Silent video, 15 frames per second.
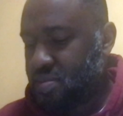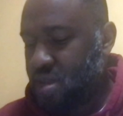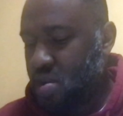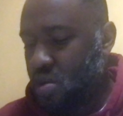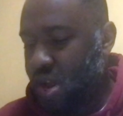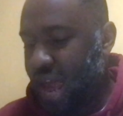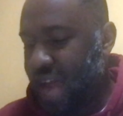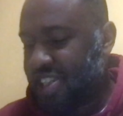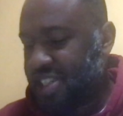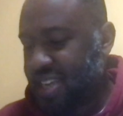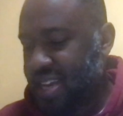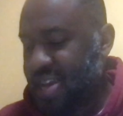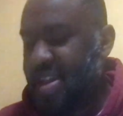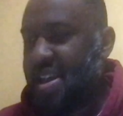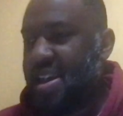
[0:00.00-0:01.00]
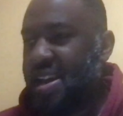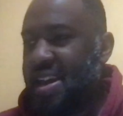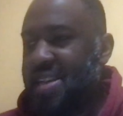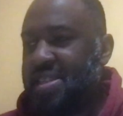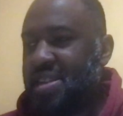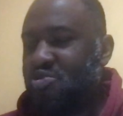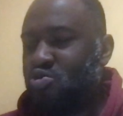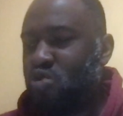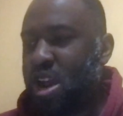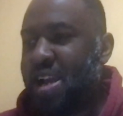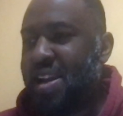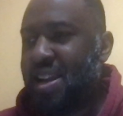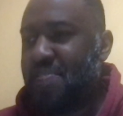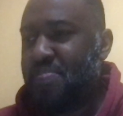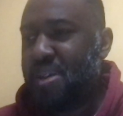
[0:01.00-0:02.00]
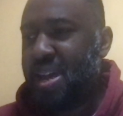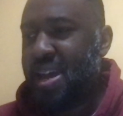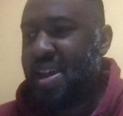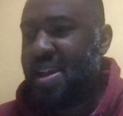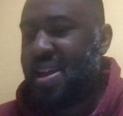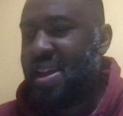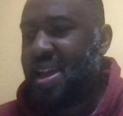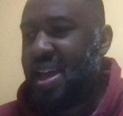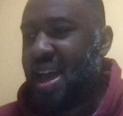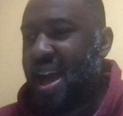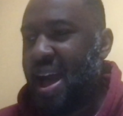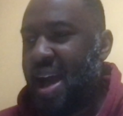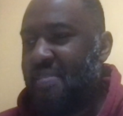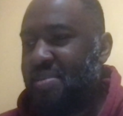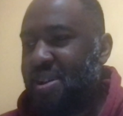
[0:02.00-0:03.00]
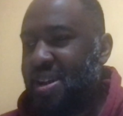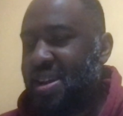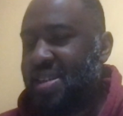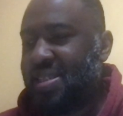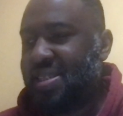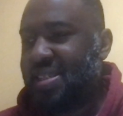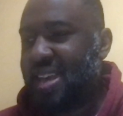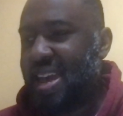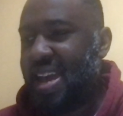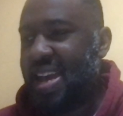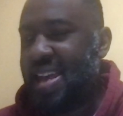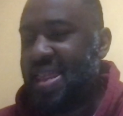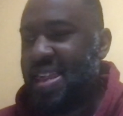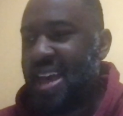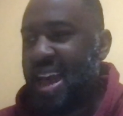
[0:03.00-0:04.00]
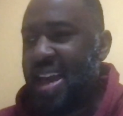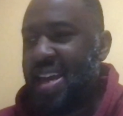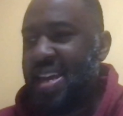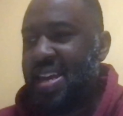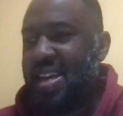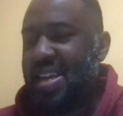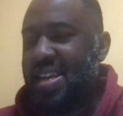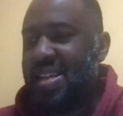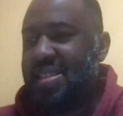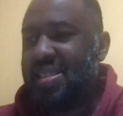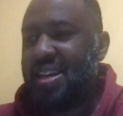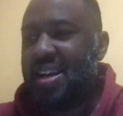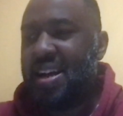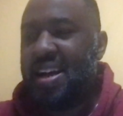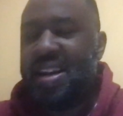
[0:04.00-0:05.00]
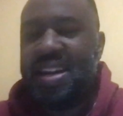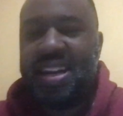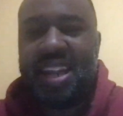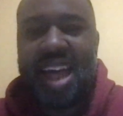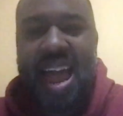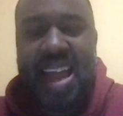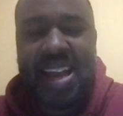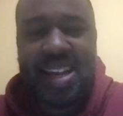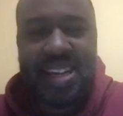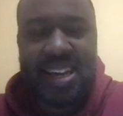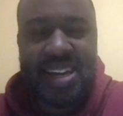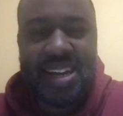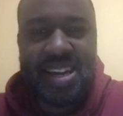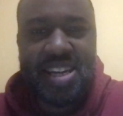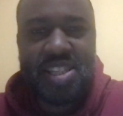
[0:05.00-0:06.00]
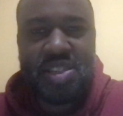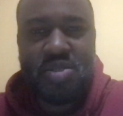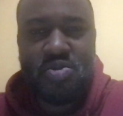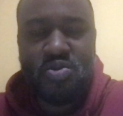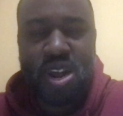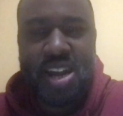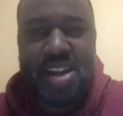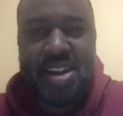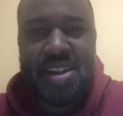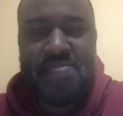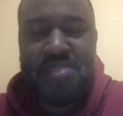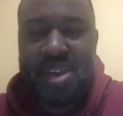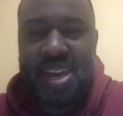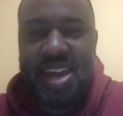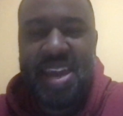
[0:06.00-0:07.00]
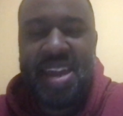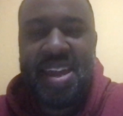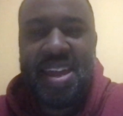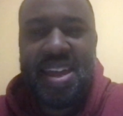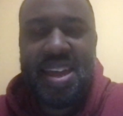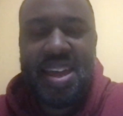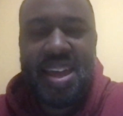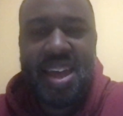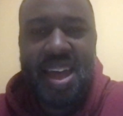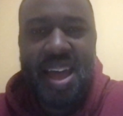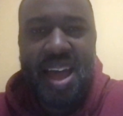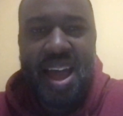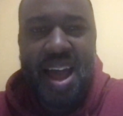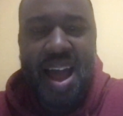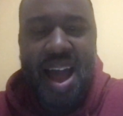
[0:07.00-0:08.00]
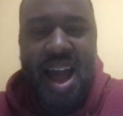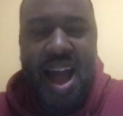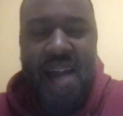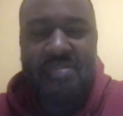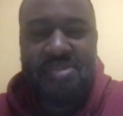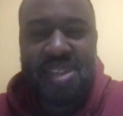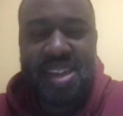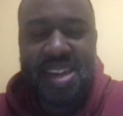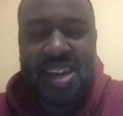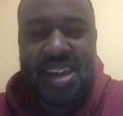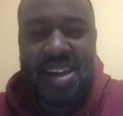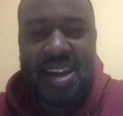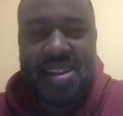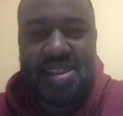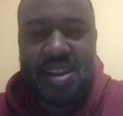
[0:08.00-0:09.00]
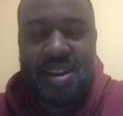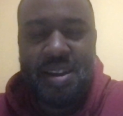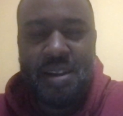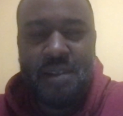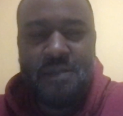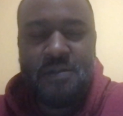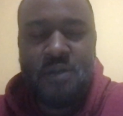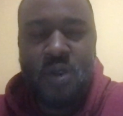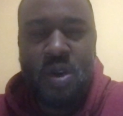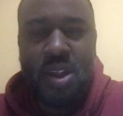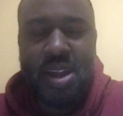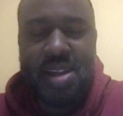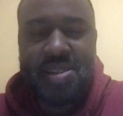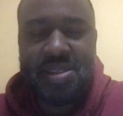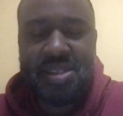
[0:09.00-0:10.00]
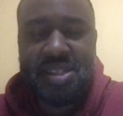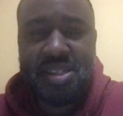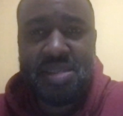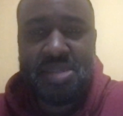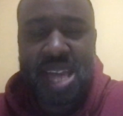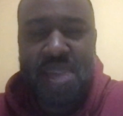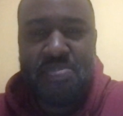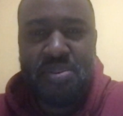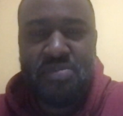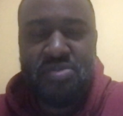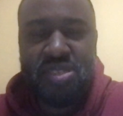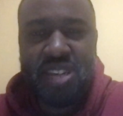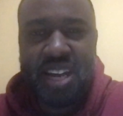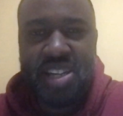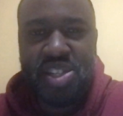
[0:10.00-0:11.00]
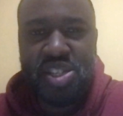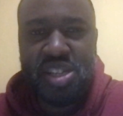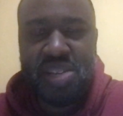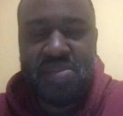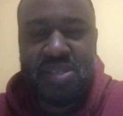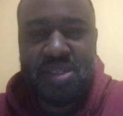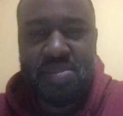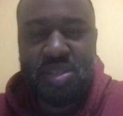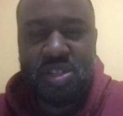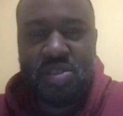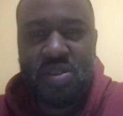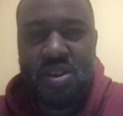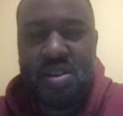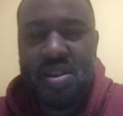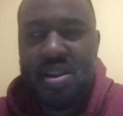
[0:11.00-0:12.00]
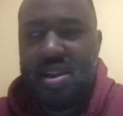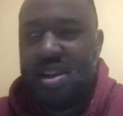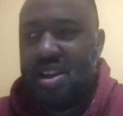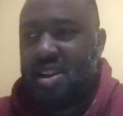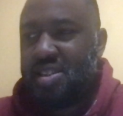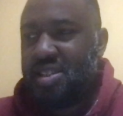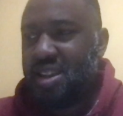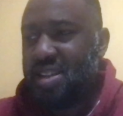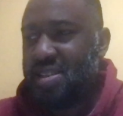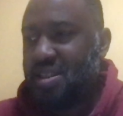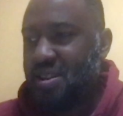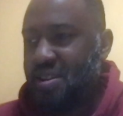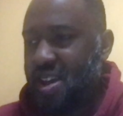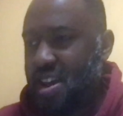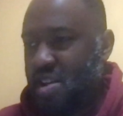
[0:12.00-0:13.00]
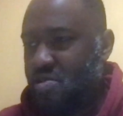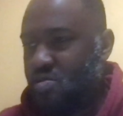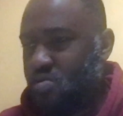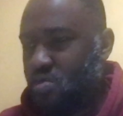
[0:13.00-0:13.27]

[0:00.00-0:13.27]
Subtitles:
well, actually, is it a regular pit? I'm going to say that it is unlikely that it's a regular pit. I'm thinking that they're going to fall into some type of dungeon of some sort. So let's go ahead and